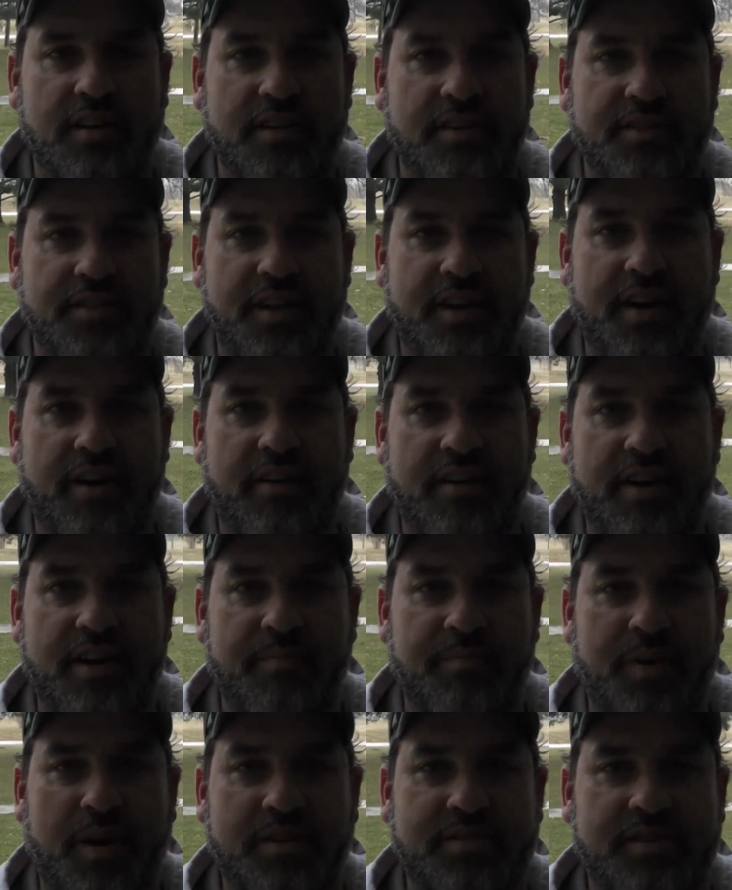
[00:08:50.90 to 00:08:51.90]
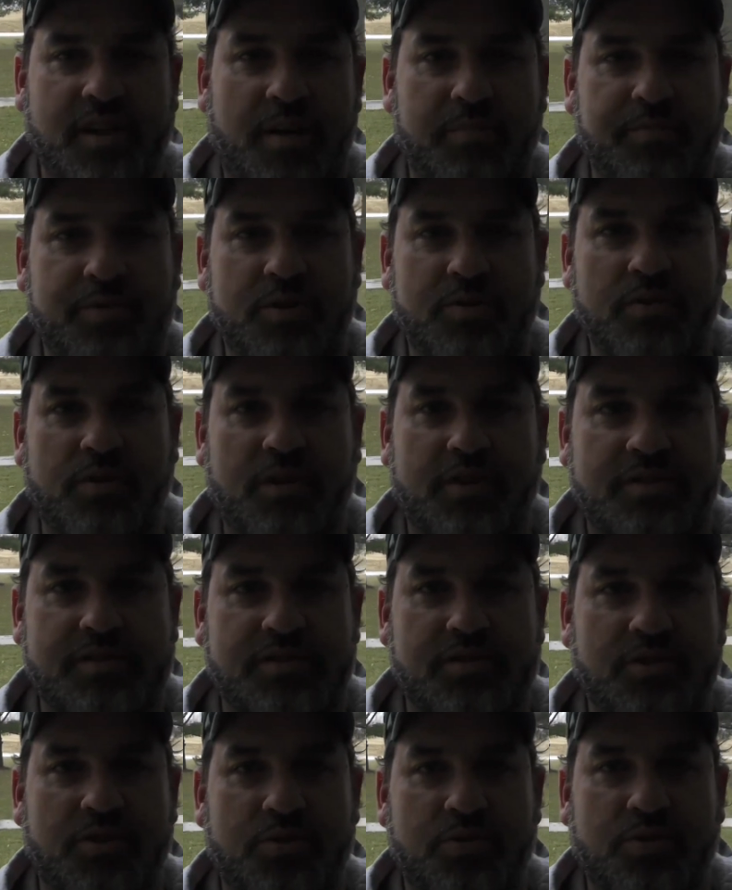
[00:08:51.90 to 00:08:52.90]
the area it butts up to looks
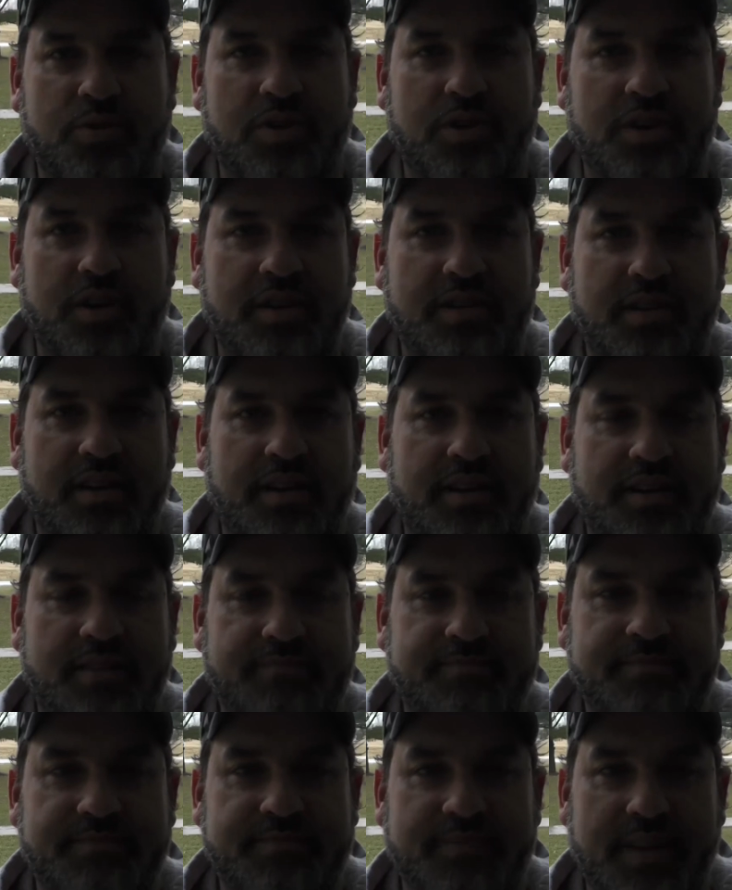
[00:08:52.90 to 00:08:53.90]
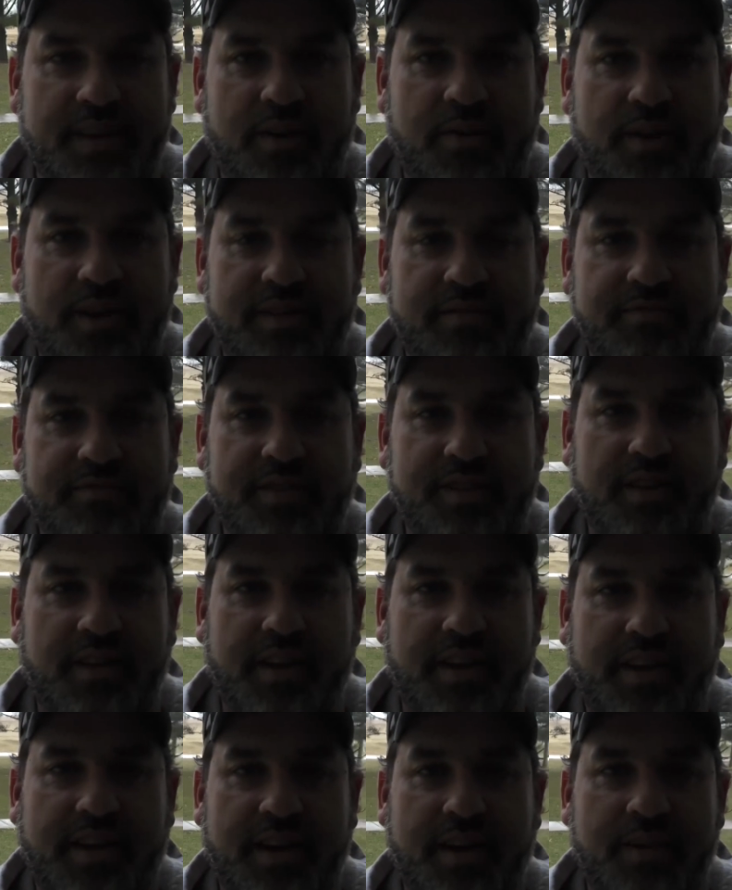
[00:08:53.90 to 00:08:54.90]
so good that now I feel
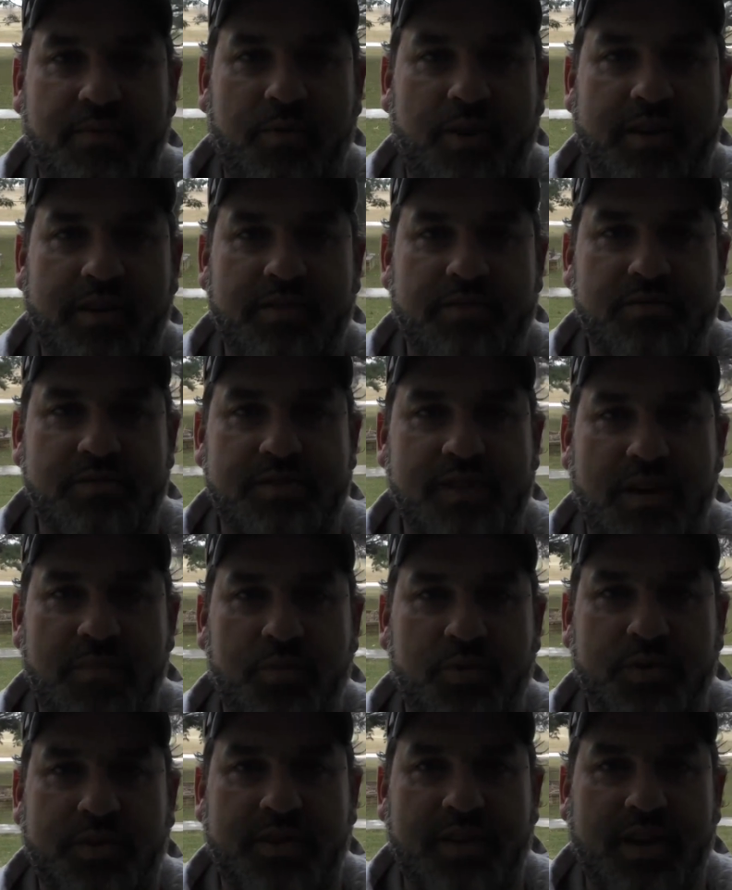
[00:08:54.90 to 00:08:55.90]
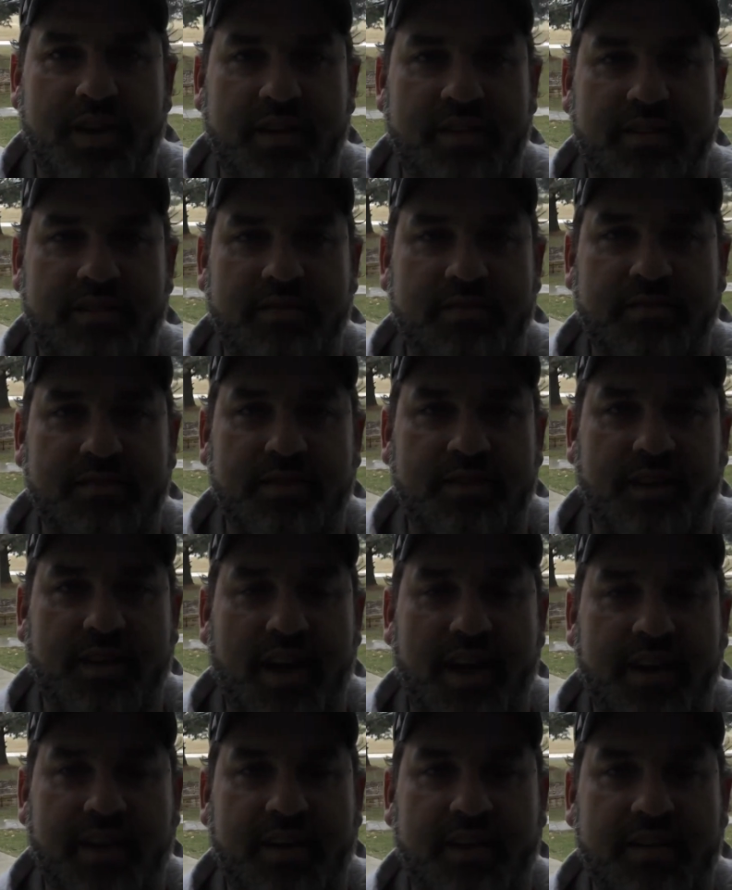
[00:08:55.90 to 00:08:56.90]
like I want to do something with it and
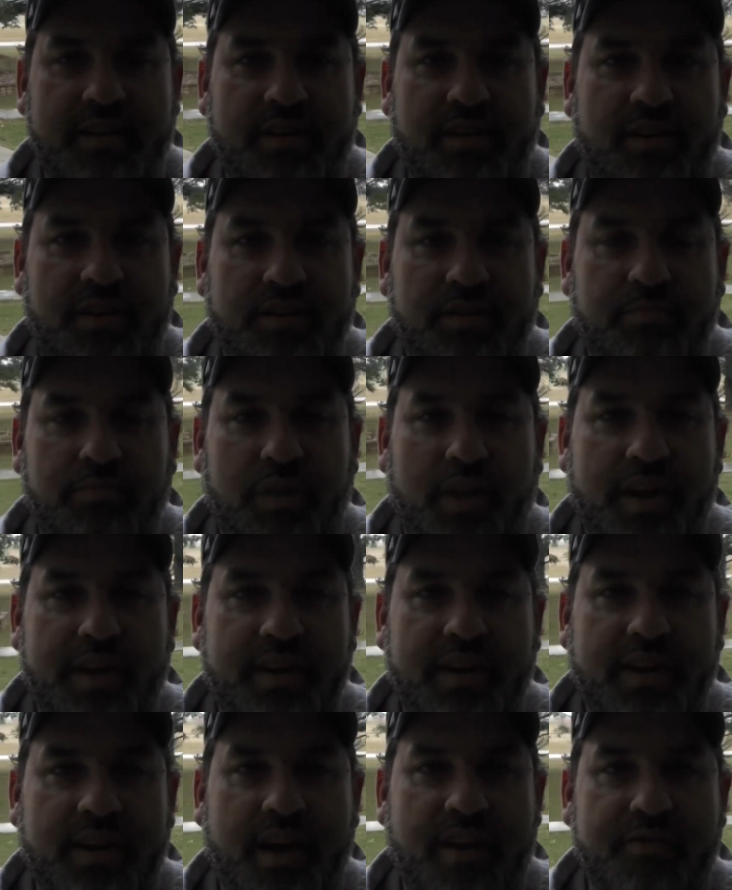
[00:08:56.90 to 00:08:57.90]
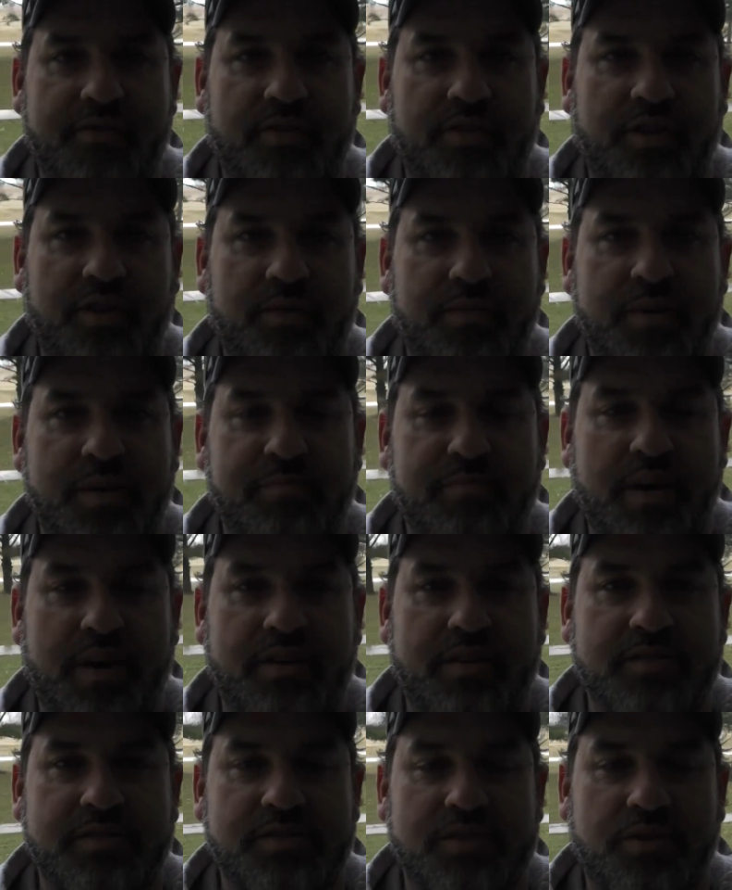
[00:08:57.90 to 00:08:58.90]
kind of get it all to blend together a little bit
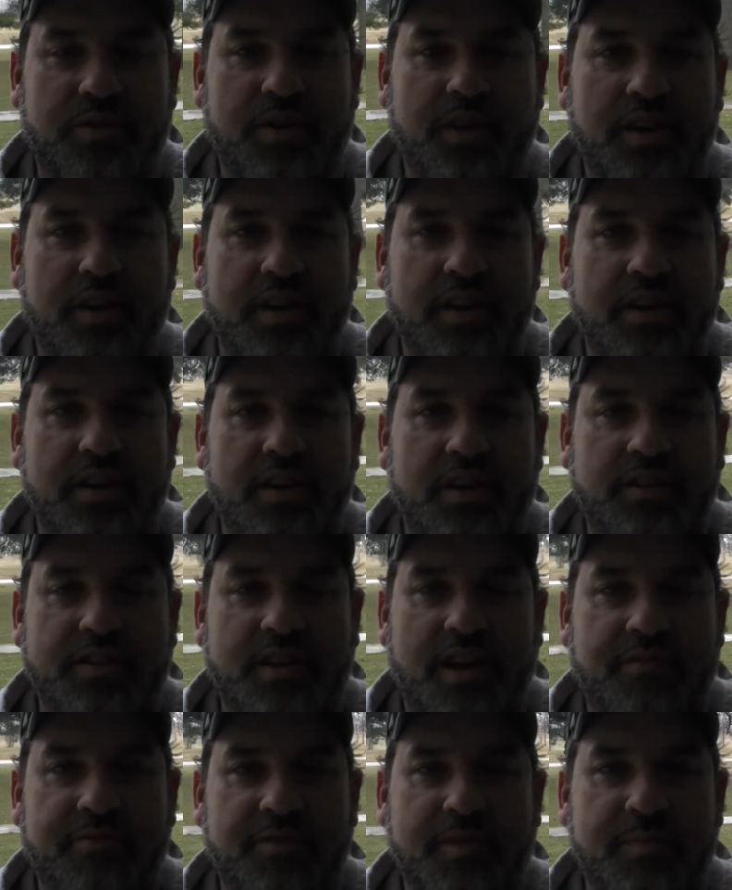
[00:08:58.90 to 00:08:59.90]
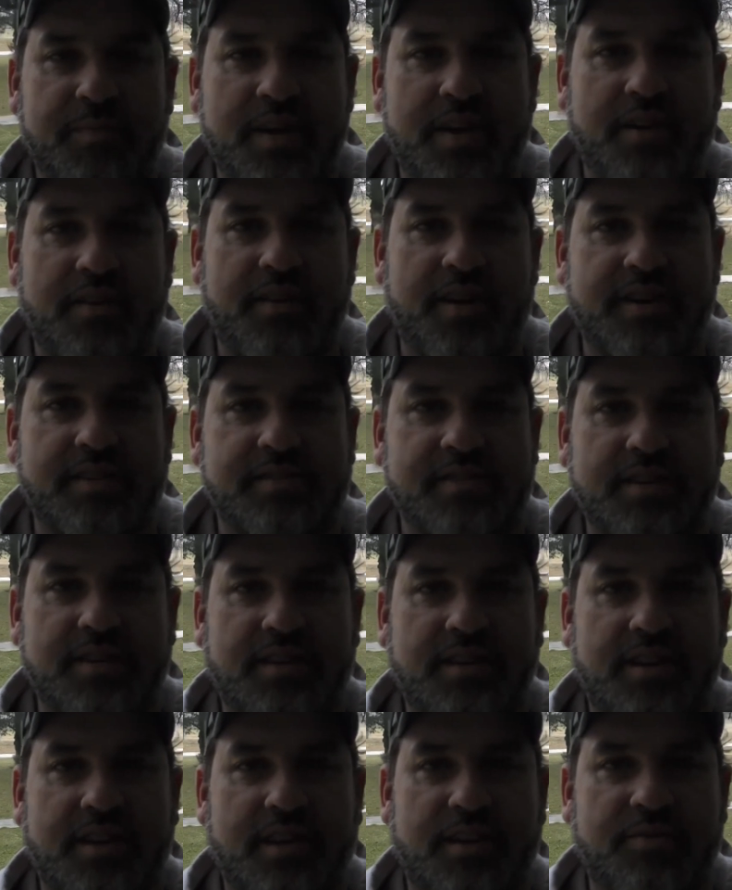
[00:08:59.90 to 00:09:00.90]
better. So it'll definitely be interesting
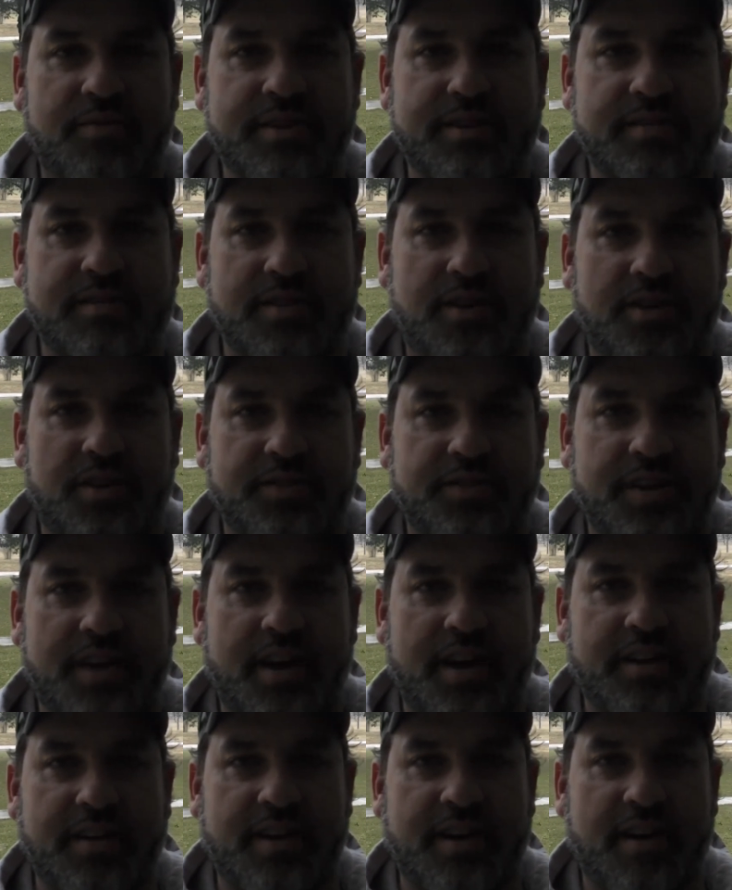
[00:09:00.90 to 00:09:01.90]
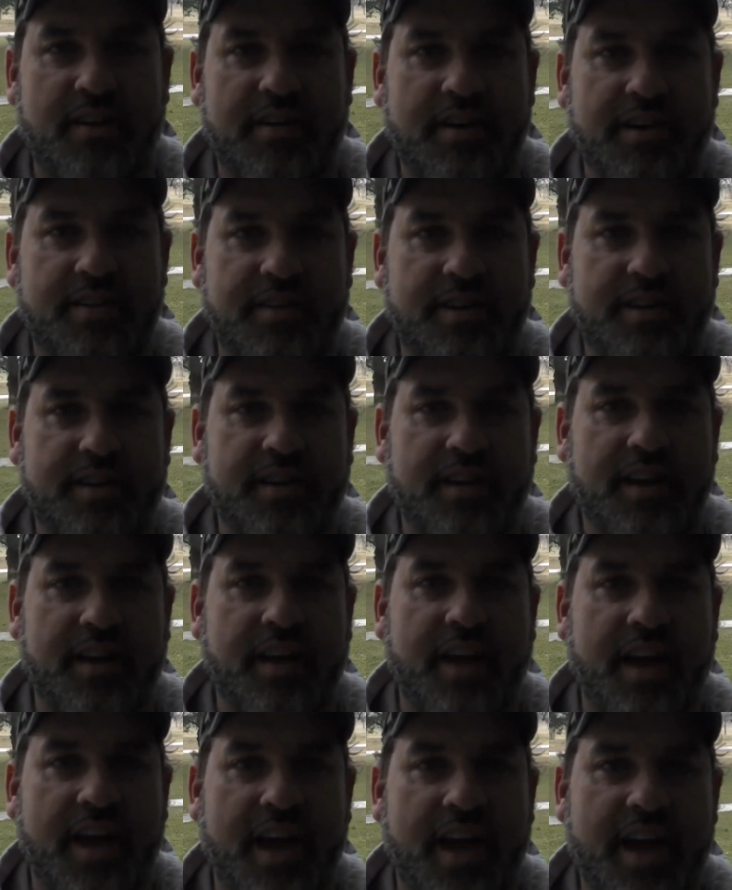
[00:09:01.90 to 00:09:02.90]
to get a result on an area that
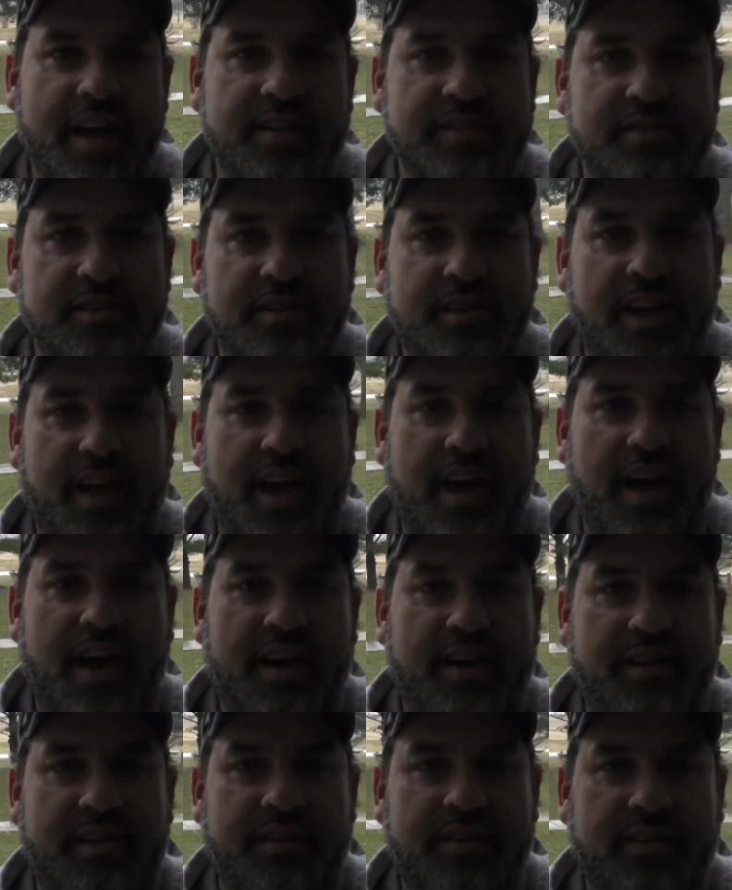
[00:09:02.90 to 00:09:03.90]
hasn't had